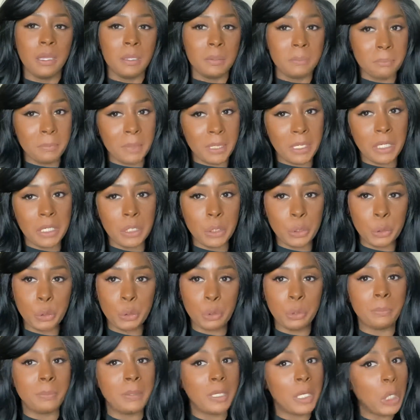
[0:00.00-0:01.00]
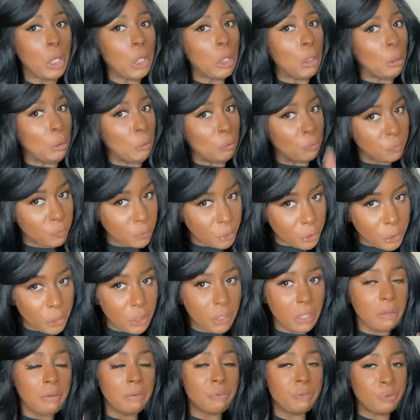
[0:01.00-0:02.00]
made it a little bit
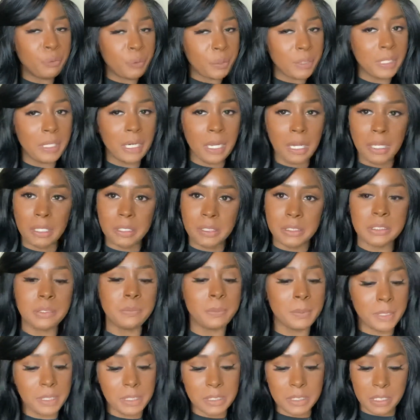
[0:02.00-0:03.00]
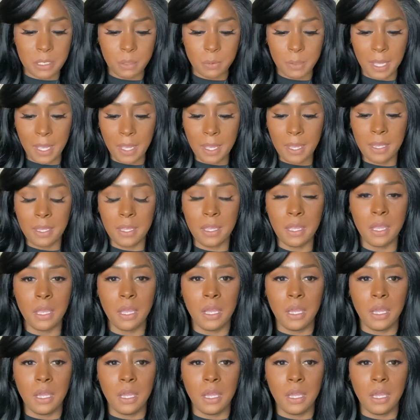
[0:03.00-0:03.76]
over $40, but it's okay.